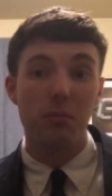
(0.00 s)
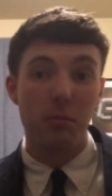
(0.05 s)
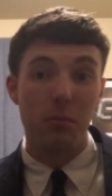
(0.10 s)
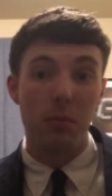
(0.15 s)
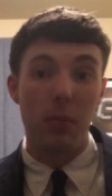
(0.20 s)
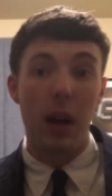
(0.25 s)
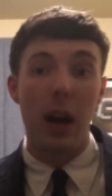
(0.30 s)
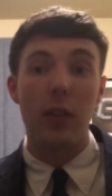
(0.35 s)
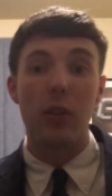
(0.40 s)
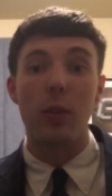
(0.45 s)

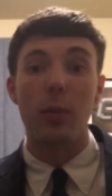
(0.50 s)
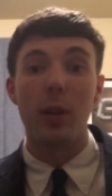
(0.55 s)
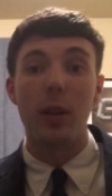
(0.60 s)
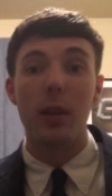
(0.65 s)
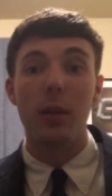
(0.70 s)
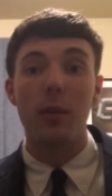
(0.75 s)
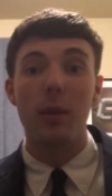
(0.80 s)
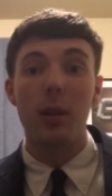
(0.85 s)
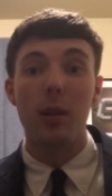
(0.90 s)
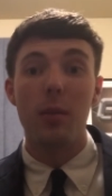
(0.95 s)

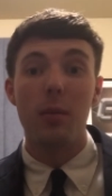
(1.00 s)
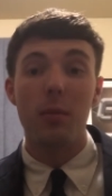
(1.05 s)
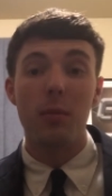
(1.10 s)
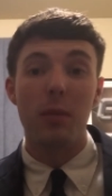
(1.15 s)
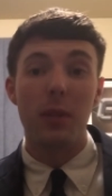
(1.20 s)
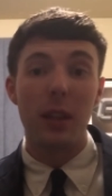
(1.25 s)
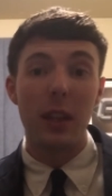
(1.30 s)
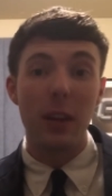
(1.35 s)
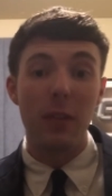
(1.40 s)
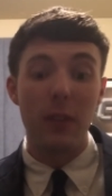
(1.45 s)
Possibly.
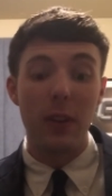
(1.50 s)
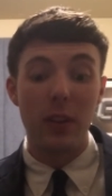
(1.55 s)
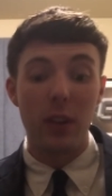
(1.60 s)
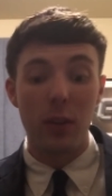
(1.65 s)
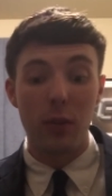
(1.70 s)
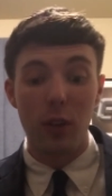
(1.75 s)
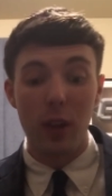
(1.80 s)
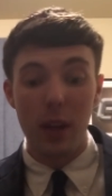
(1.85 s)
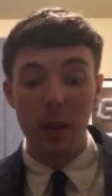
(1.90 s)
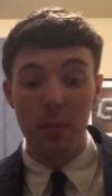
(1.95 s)

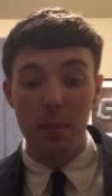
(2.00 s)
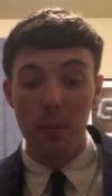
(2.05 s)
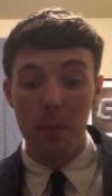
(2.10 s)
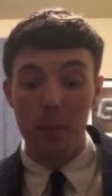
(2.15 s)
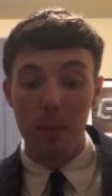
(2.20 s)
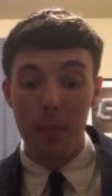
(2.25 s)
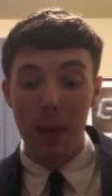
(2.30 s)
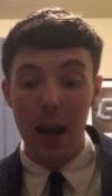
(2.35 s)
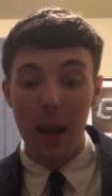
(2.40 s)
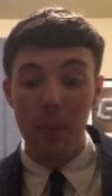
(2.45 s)
Defensively,
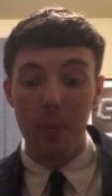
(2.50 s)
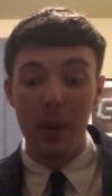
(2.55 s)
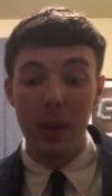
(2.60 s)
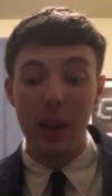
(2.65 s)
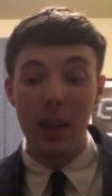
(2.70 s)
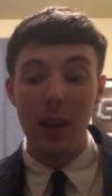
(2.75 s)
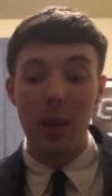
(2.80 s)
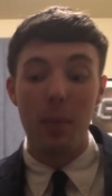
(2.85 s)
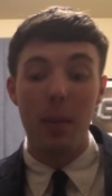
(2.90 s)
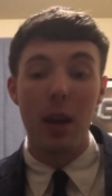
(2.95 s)
might
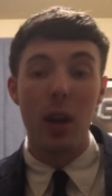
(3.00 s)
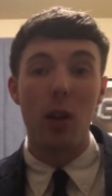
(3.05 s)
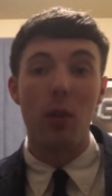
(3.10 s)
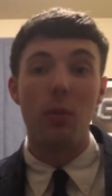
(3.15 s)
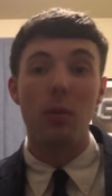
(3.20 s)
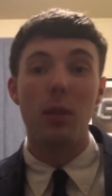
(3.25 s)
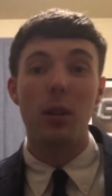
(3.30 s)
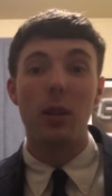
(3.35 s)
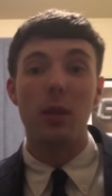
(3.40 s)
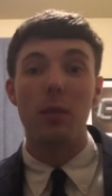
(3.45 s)
be in the
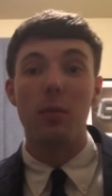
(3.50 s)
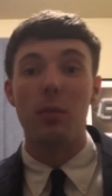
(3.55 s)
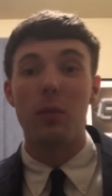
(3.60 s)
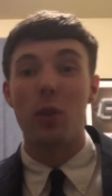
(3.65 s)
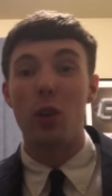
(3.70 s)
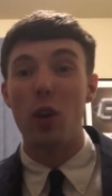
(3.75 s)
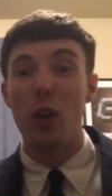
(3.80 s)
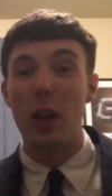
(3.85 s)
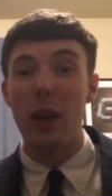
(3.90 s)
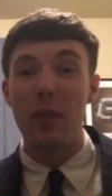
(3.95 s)
middle.
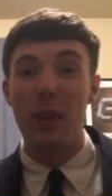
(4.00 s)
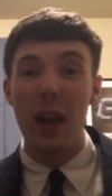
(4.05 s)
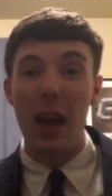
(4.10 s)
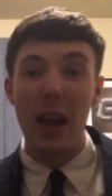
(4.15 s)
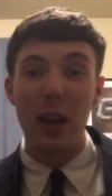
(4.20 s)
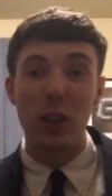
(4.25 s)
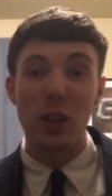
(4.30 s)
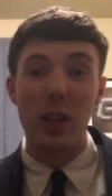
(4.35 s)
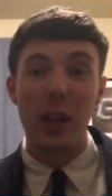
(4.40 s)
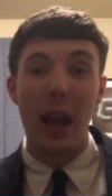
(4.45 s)
Could give the
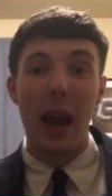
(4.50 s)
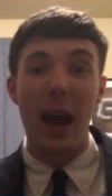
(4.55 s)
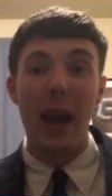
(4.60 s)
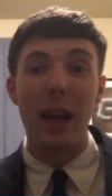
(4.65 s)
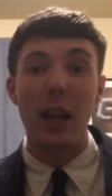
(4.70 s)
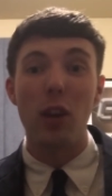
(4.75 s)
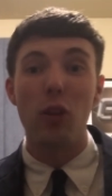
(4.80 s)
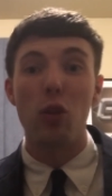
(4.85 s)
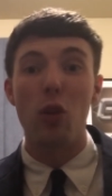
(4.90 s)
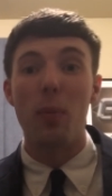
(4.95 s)
edge to the
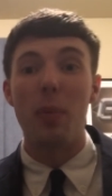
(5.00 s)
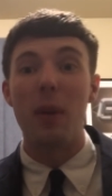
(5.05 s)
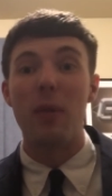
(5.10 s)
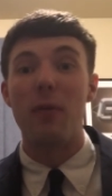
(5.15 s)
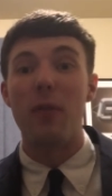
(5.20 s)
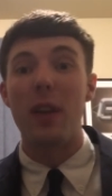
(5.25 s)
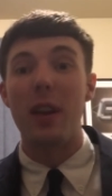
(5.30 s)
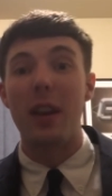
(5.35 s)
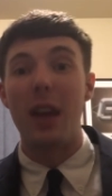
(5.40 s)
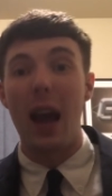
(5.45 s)
Aggies, who have
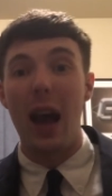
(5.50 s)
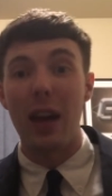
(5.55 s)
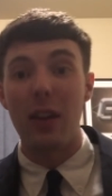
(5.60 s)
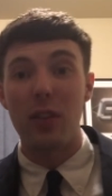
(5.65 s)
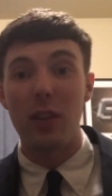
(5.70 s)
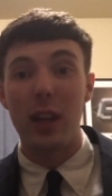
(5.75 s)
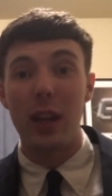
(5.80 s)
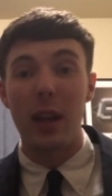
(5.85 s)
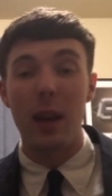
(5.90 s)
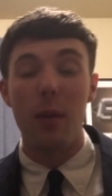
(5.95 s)
been
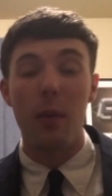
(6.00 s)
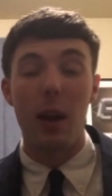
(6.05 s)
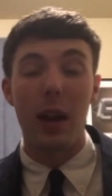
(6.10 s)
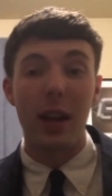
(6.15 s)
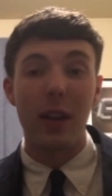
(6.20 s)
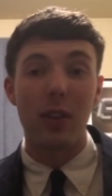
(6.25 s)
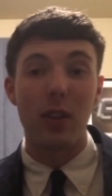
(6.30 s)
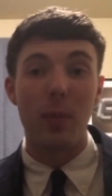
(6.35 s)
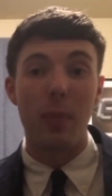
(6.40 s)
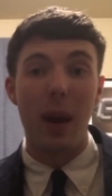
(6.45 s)
fantastic
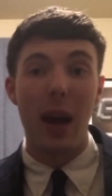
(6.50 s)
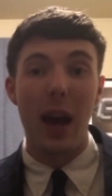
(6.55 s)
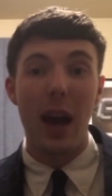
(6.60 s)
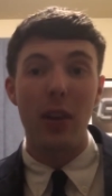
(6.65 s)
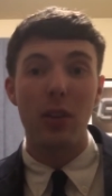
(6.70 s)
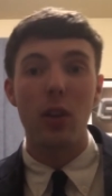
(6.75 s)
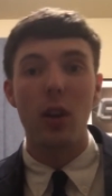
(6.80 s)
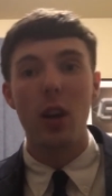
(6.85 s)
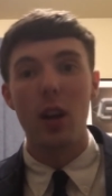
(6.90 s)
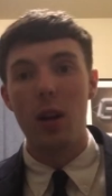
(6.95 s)
against the
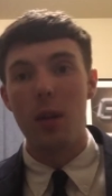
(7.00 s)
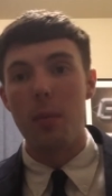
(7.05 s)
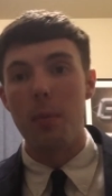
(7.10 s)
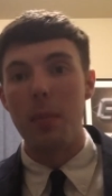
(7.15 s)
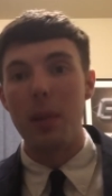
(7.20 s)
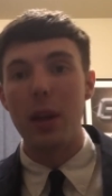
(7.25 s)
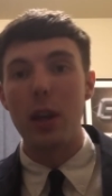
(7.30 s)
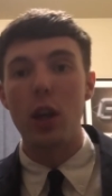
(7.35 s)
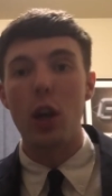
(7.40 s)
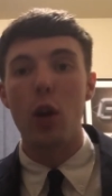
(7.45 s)
pass,
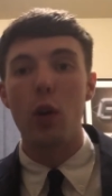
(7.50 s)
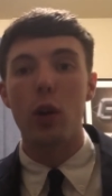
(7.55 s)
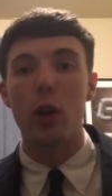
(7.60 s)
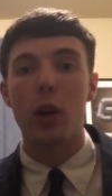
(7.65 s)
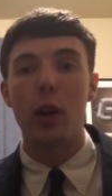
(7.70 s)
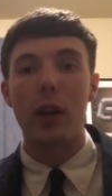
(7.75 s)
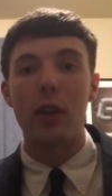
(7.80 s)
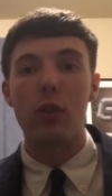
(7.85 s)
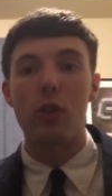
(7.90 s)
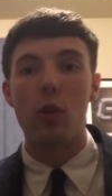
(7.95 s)

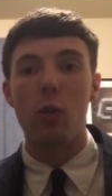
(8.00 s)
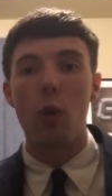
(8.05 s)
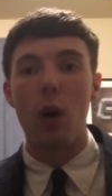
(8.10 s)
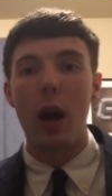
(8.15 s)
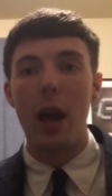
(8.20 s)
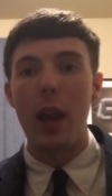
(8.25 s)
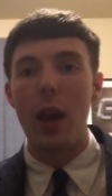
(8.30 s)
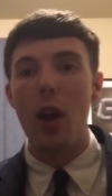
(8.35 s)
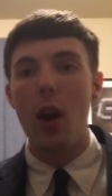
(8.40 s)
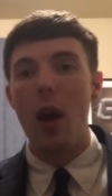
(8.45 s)
mediocre against the run.